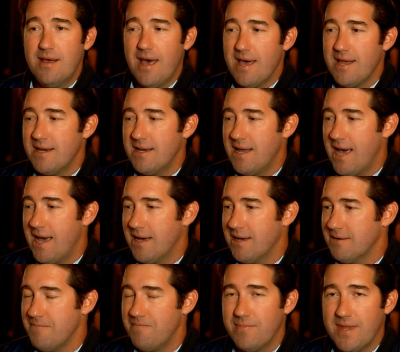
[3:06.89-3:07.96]

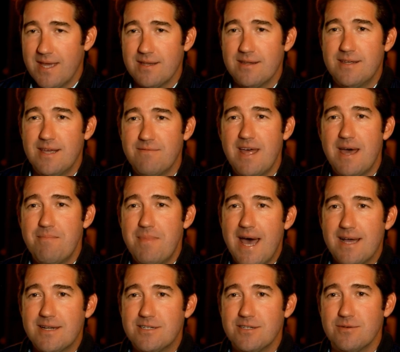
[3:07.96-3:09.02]
and give that
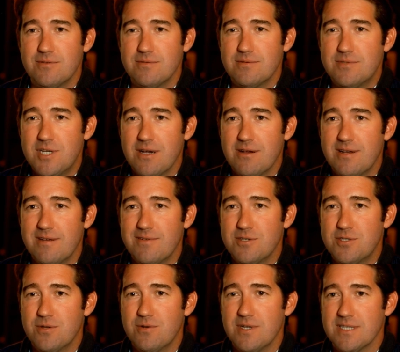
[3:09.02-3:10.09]
back to a charity of your
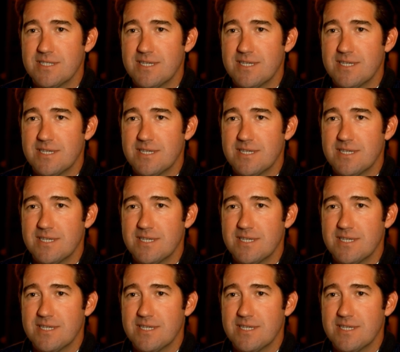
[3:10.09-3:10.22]
choice.